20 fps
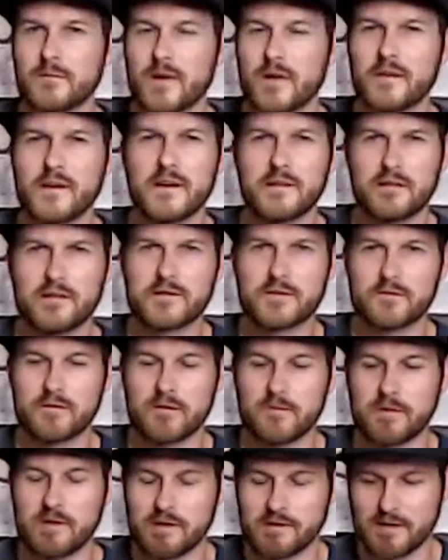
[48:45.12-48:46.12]
I think I did score
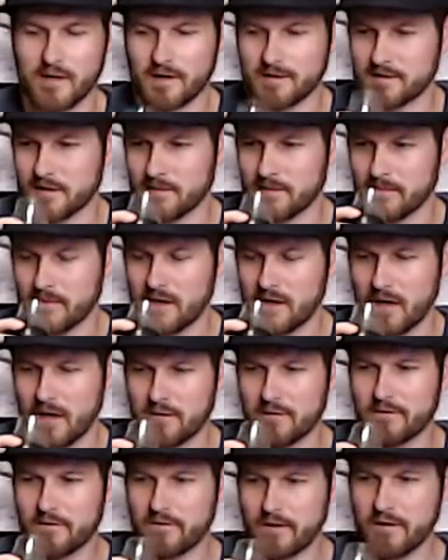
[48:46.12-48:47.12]
them the exact same, and
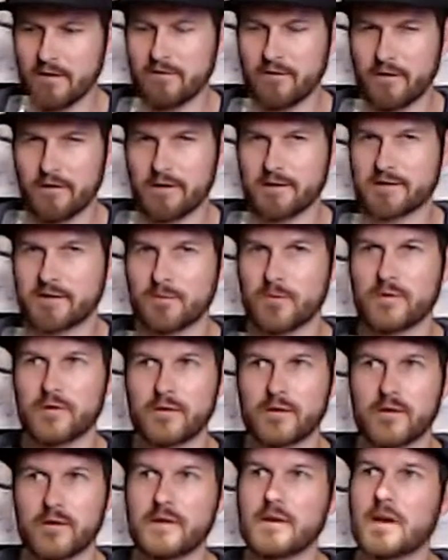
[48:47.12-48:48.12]
they're very, very
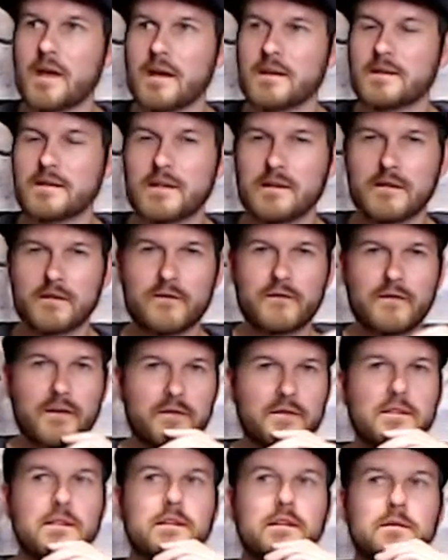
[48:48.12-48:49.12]
similar. The 18 and the
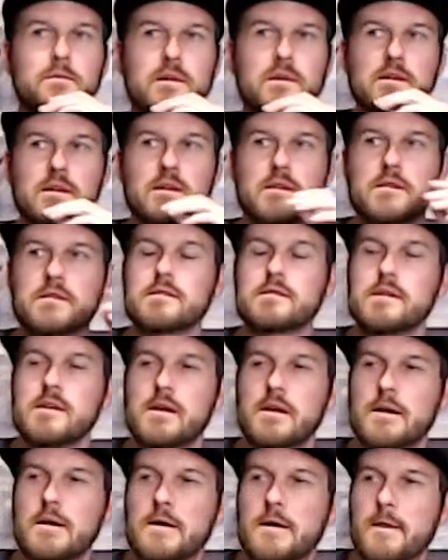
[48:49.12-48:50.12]
15 because
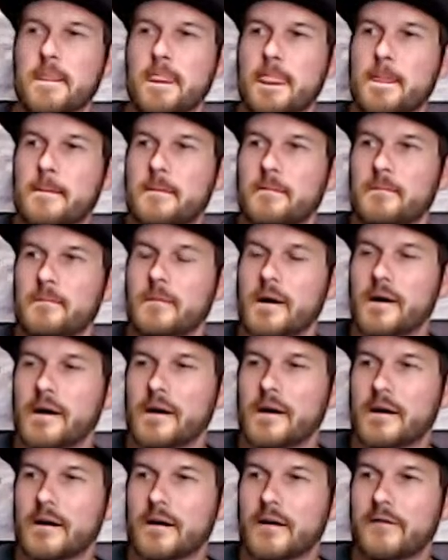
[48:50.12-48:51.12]

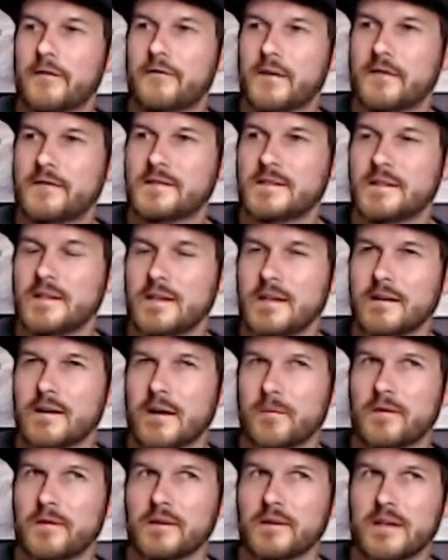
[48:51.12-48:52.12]
my 15, I
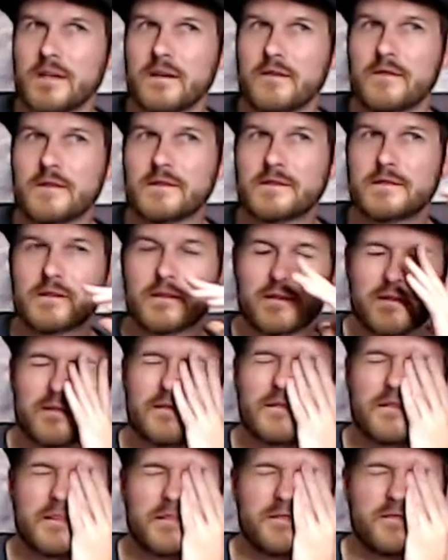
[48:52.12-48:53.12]
believe, is a
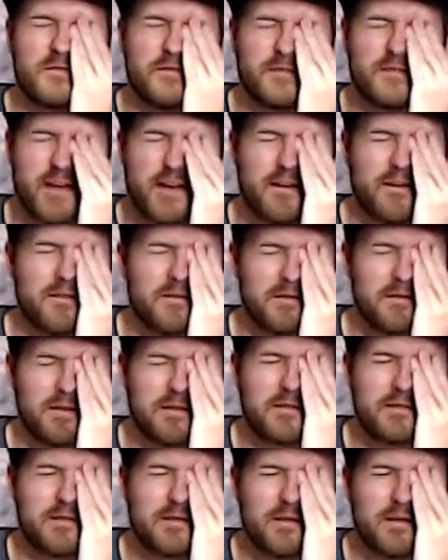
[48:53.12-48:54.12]
2000
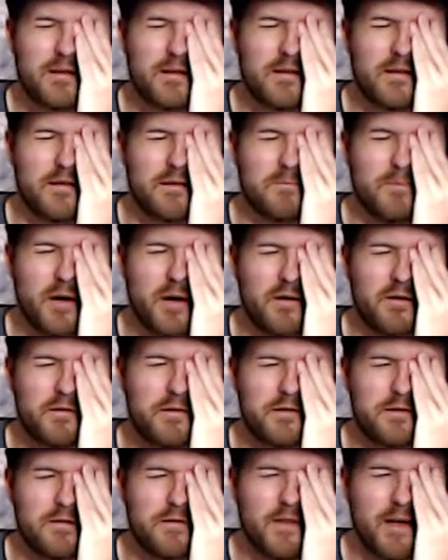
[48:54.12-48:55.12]
bottled
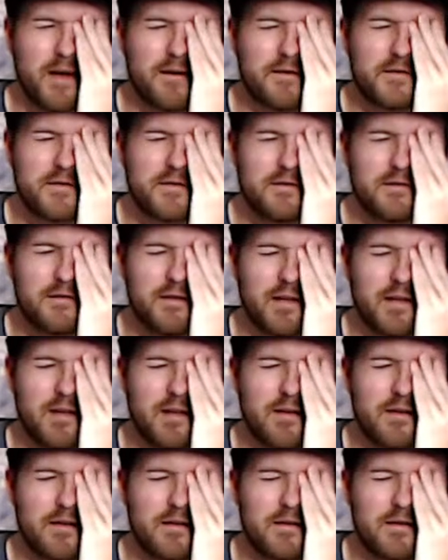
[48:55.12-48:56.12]

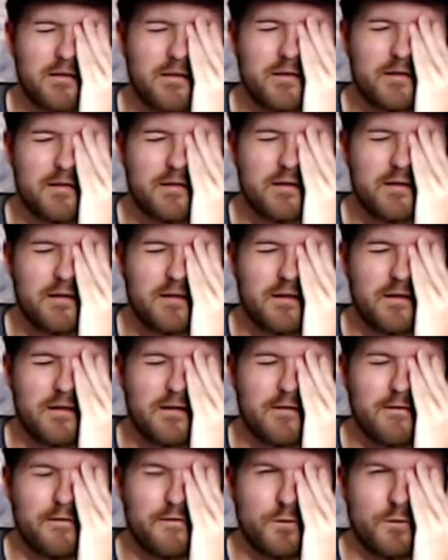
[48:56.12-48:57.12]

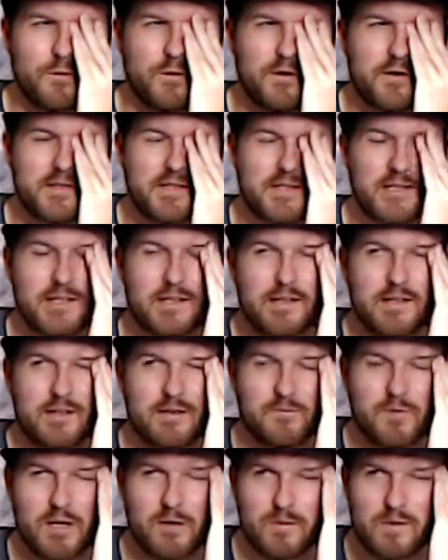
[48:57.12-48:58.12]
2014
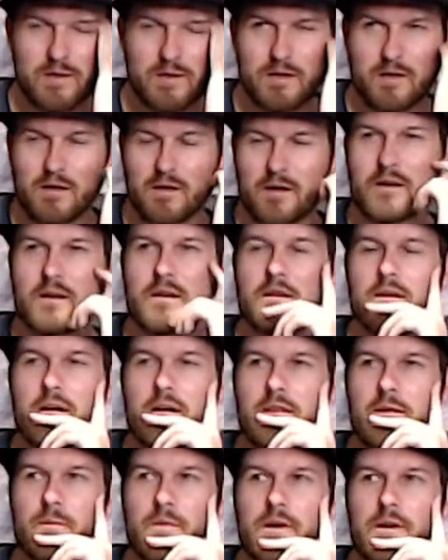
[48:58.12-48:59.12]
maybe.
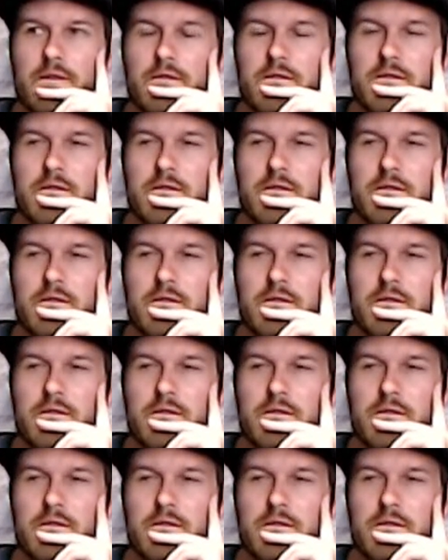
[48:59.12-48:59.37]
And then my